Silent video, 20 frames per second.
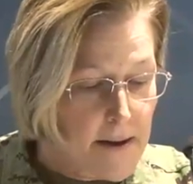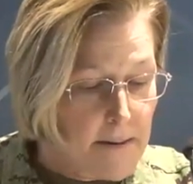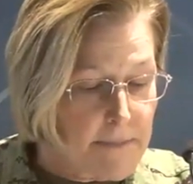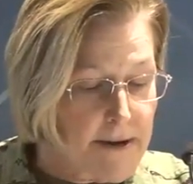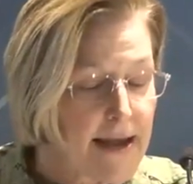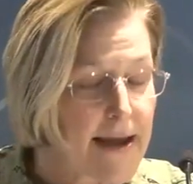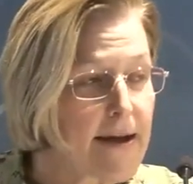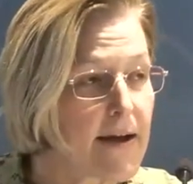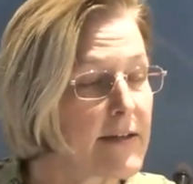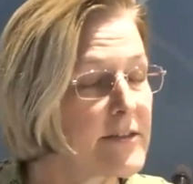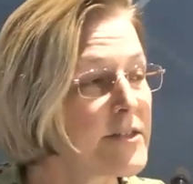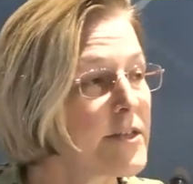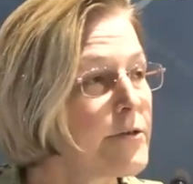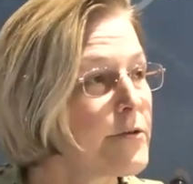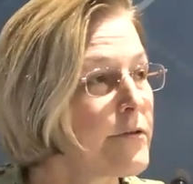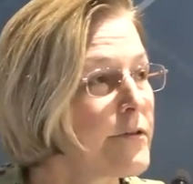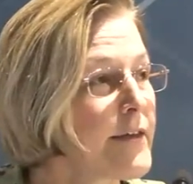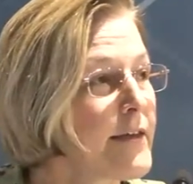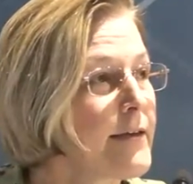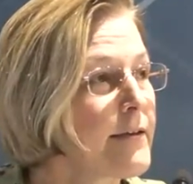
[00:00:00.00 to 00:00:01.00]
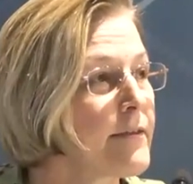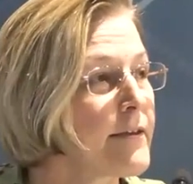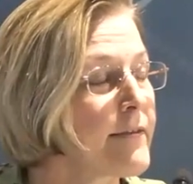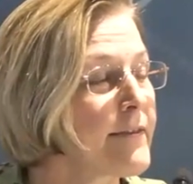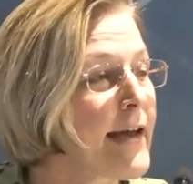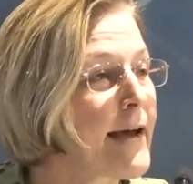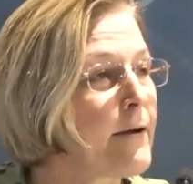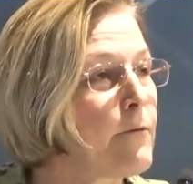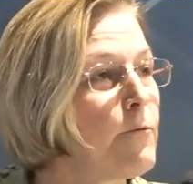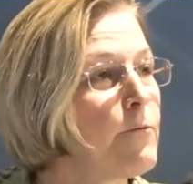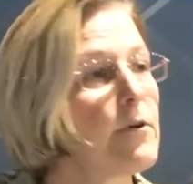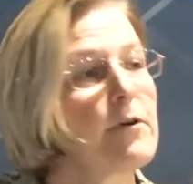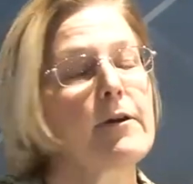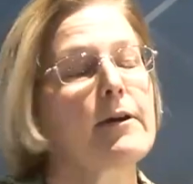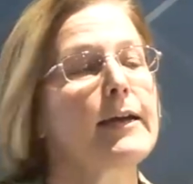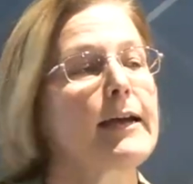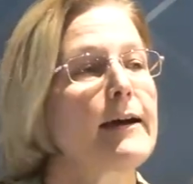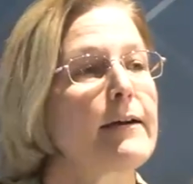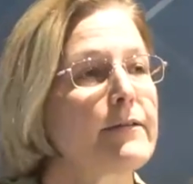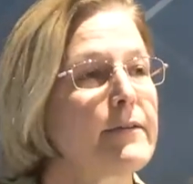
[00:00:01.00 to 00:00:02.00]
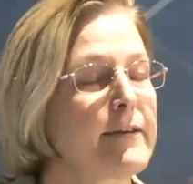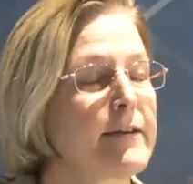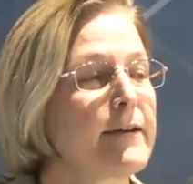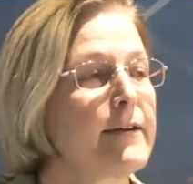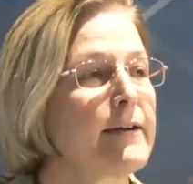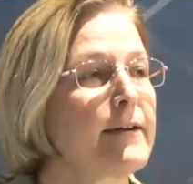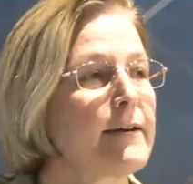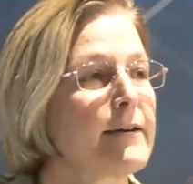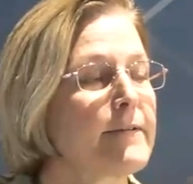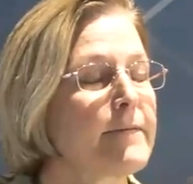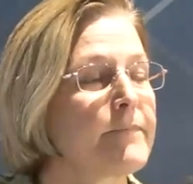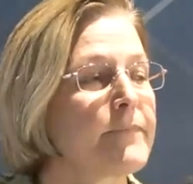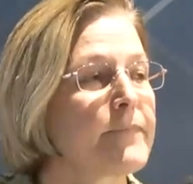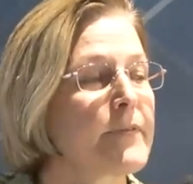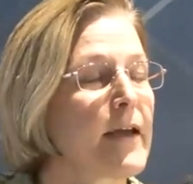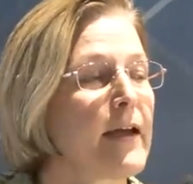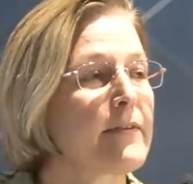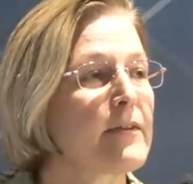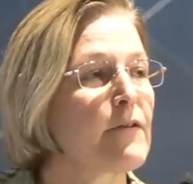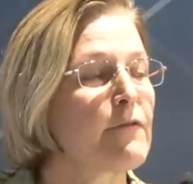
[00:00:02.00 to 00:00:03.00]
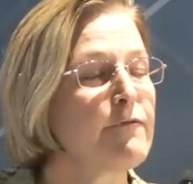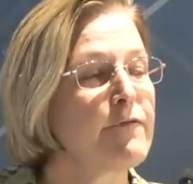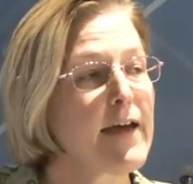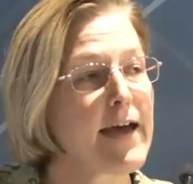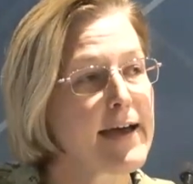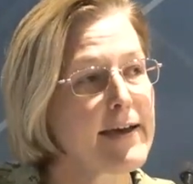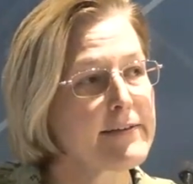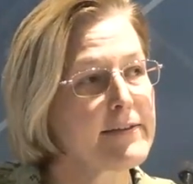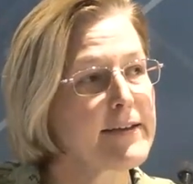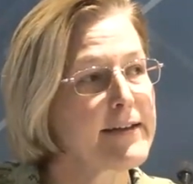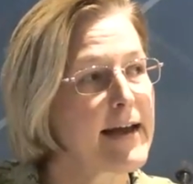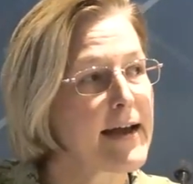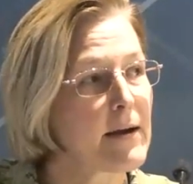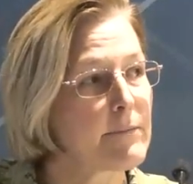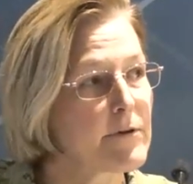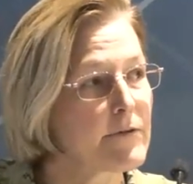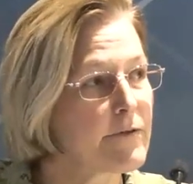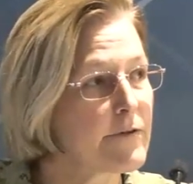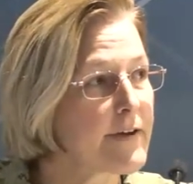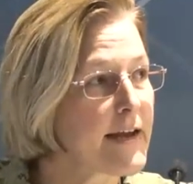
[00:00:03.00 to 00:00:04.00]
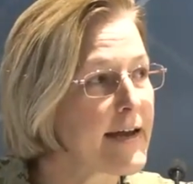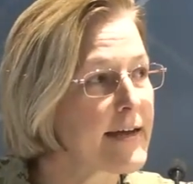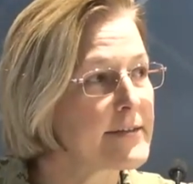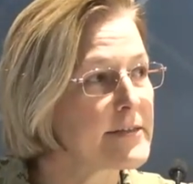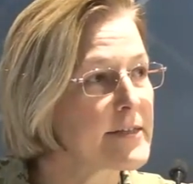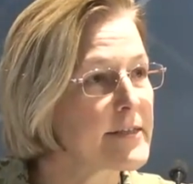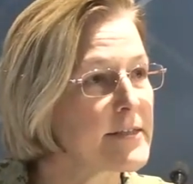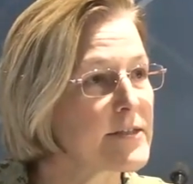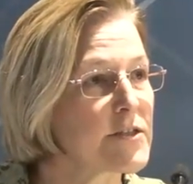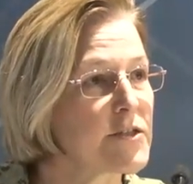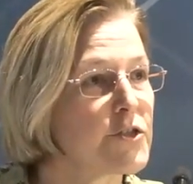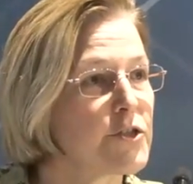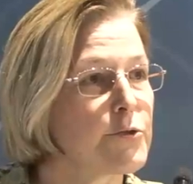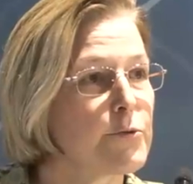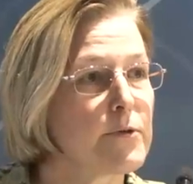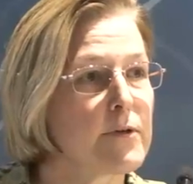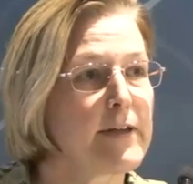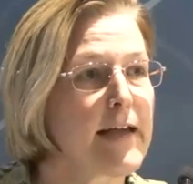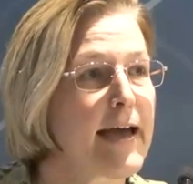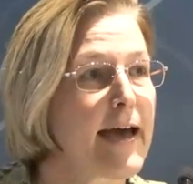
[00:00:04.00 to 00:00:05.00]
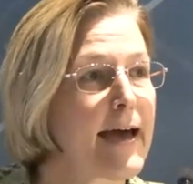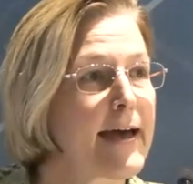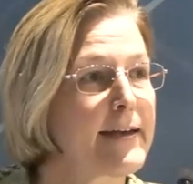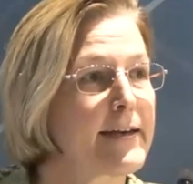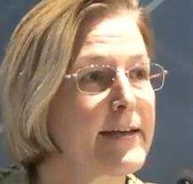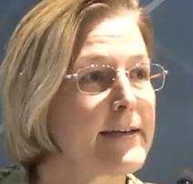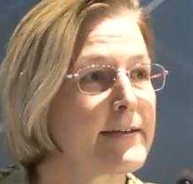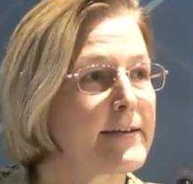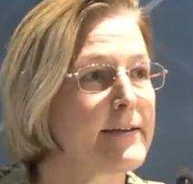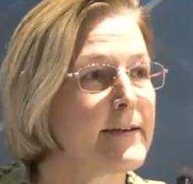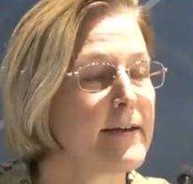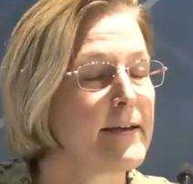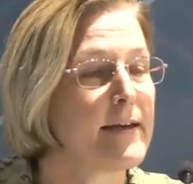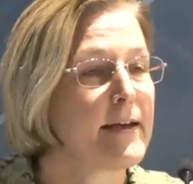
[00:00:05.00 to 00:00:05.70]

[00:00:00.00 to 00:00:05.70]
But I also think that that work out there and the fact that Amal Vernazza is dual-hatted